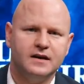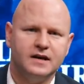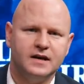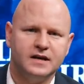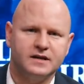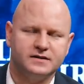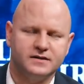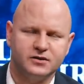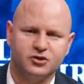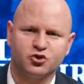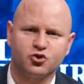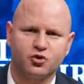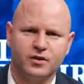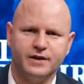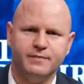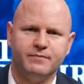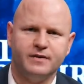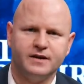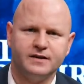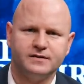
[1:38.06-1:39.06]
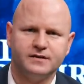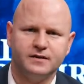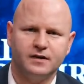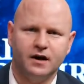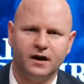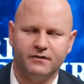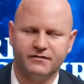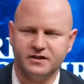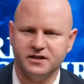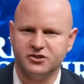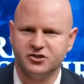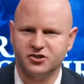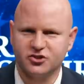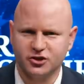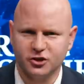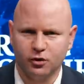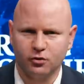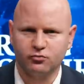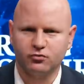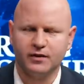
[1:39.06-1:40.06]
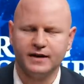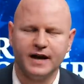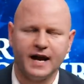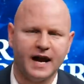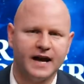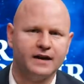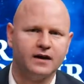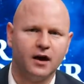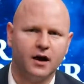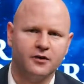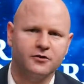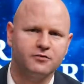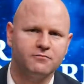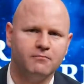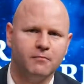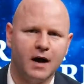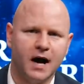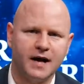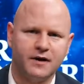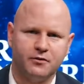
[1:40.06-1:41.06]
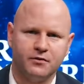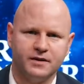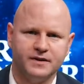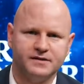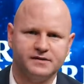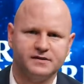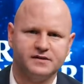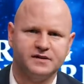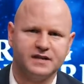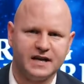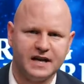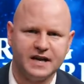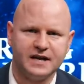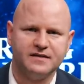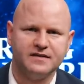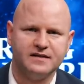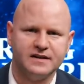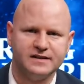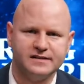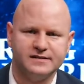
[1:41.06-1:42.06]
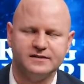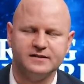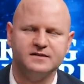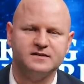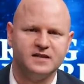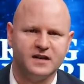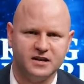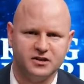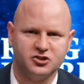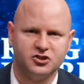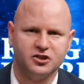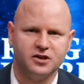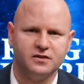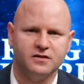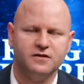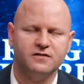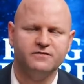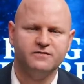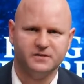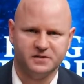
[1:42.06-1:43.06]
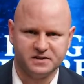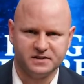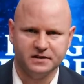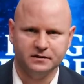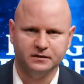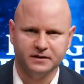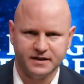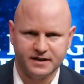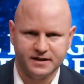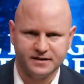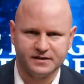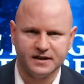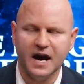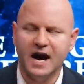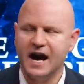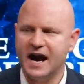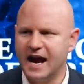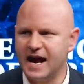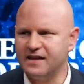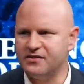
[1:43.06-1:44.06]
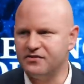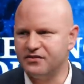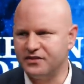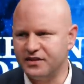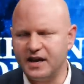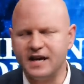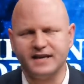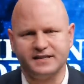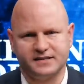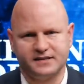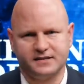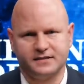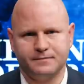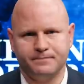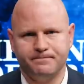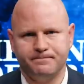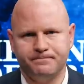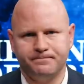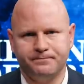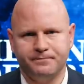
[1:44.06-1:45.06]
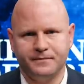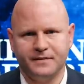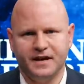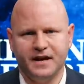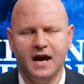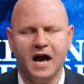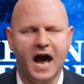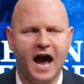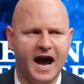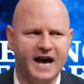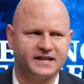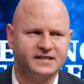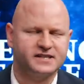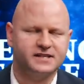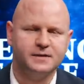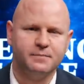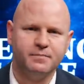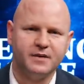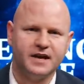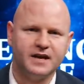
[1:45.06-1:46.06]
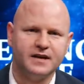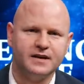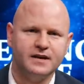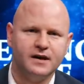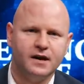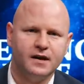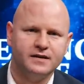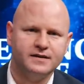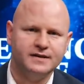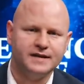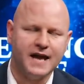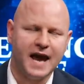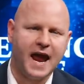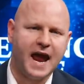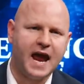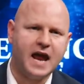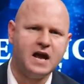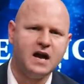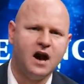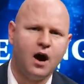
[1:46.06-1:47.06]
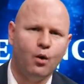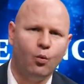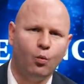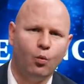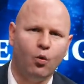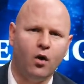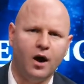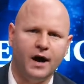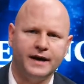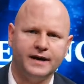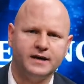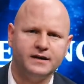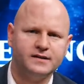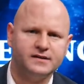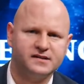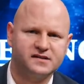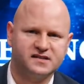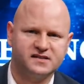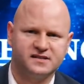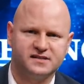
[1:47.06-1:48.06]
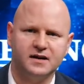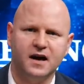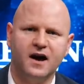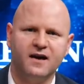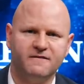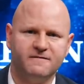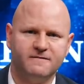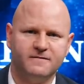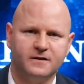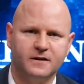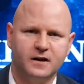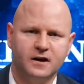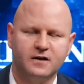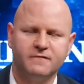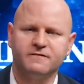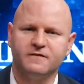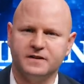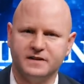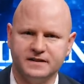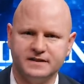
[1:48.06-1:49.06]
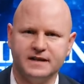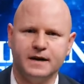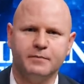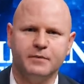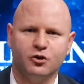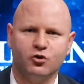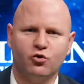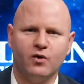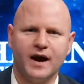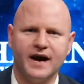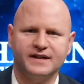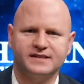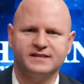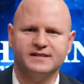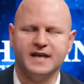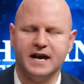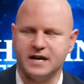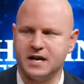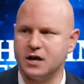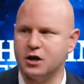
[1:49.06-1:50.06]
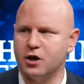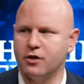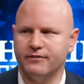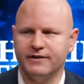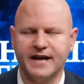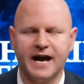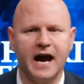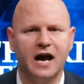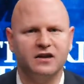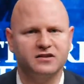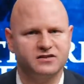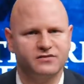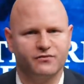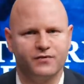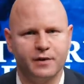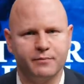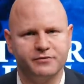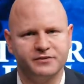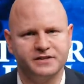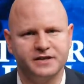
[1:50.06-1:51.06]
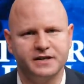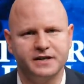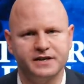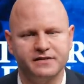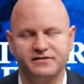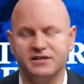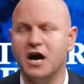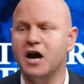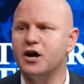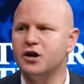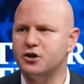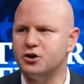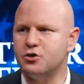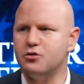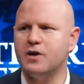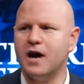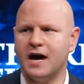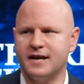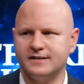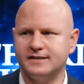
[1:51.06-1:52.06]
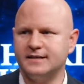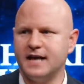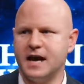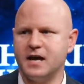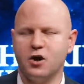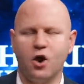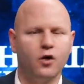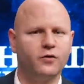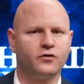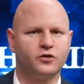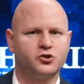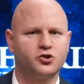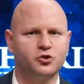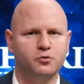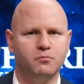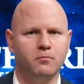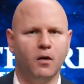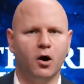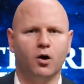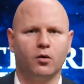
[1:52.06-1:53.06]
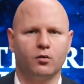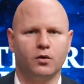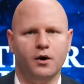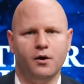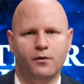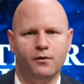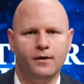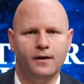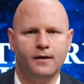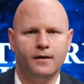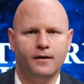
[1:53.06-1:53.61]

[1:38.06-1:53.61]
is the treatment of these children and other migrants in these detention facilities. And this has to be day one stuff for the Democrats taking over the House of Representatives. You guys take over tomorrow.